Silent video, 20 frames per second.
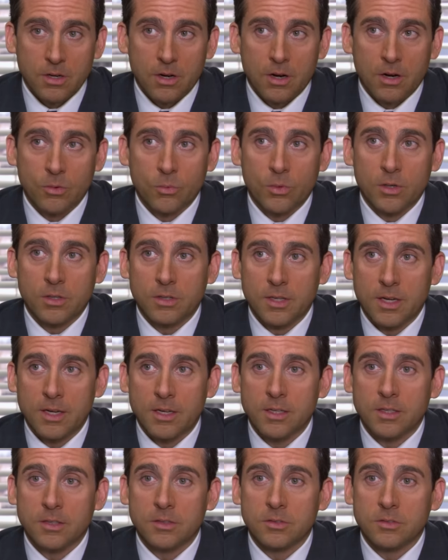are where
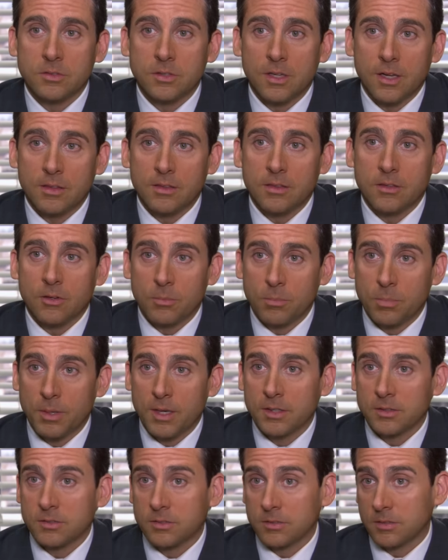ladies get their
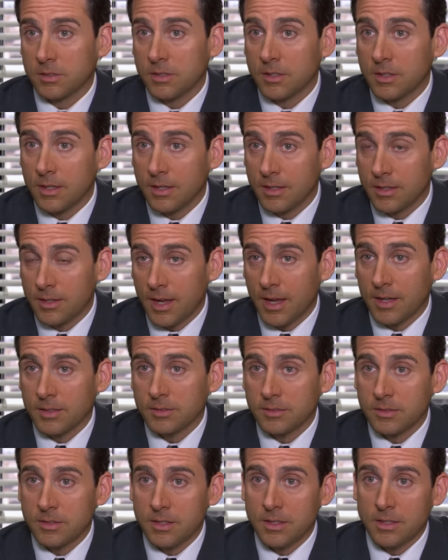best
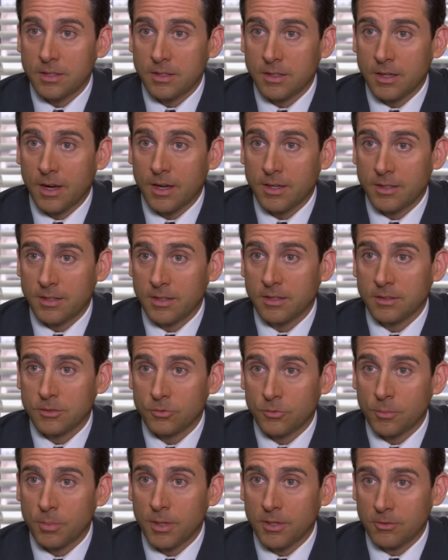nasty ideas
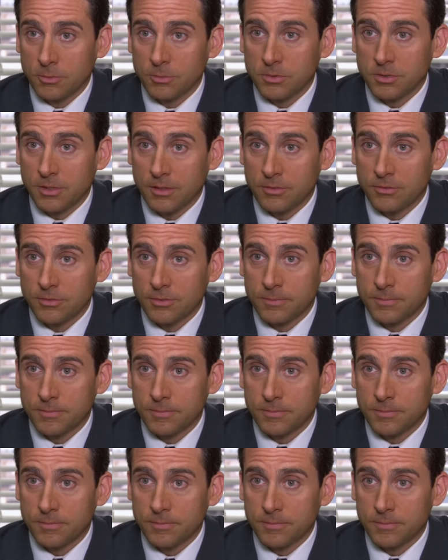for bedroom stuff.